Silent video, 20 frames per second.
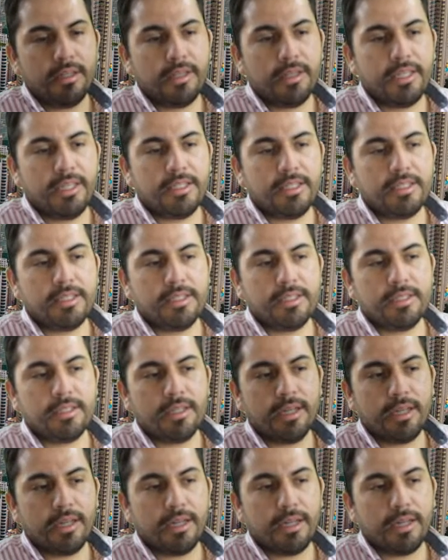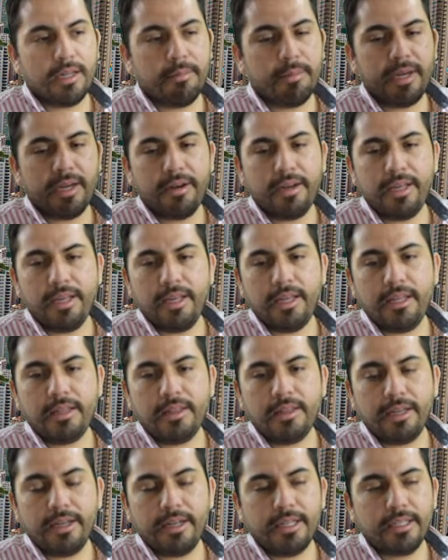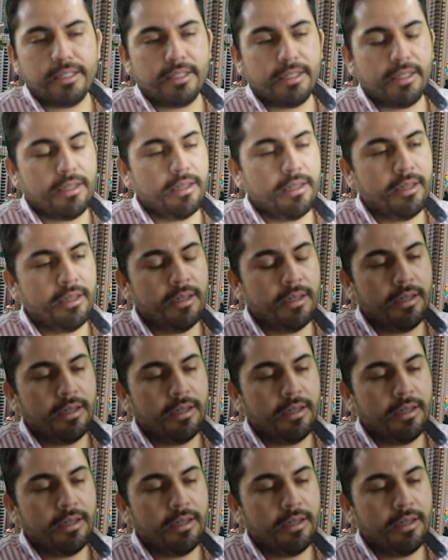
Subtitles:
this very interesting